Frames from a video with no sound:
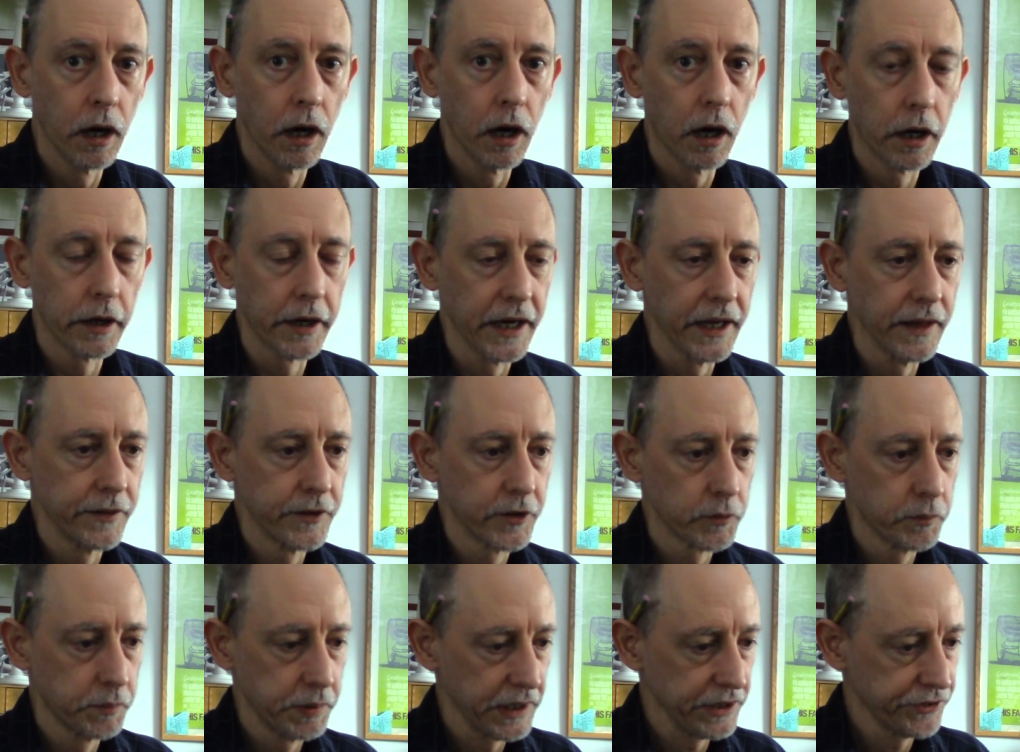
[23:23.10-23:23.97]
All right,
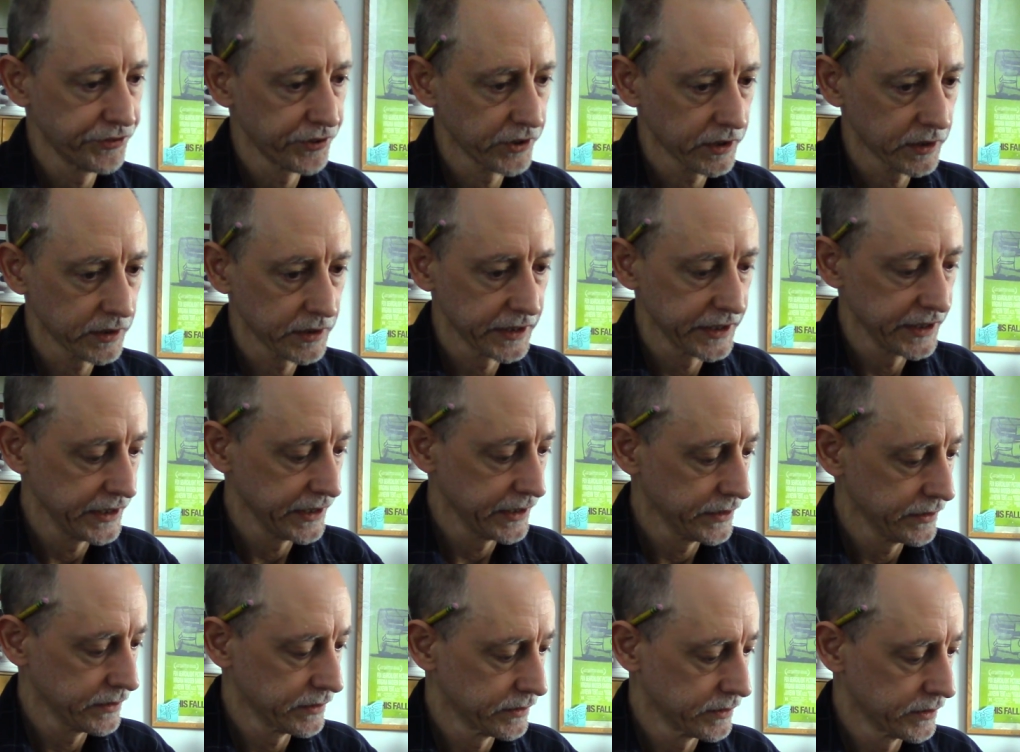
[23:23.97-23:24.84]
there are
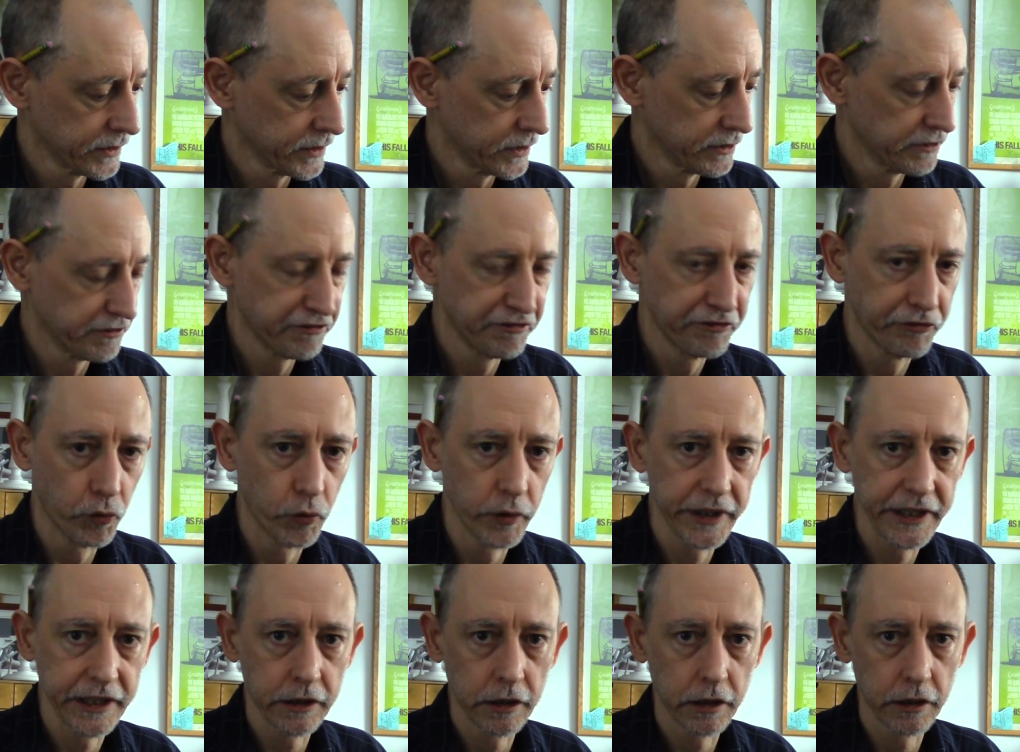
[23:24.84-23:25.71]
basically
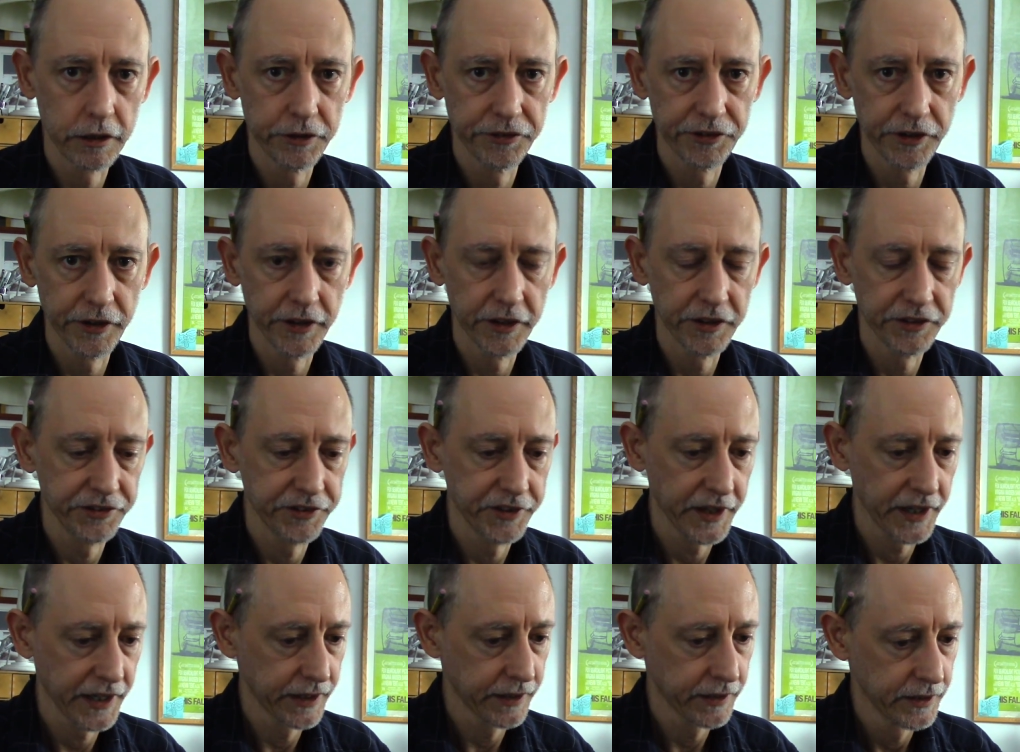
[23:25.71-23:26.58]
40 cards in this
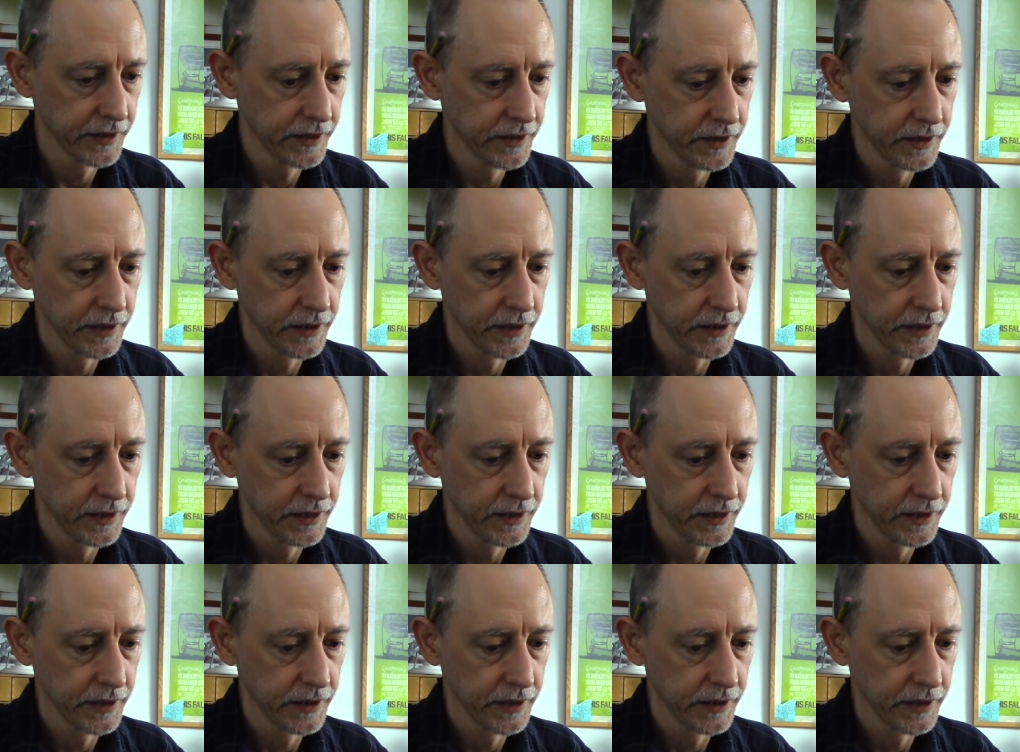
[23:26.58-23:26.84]
deck.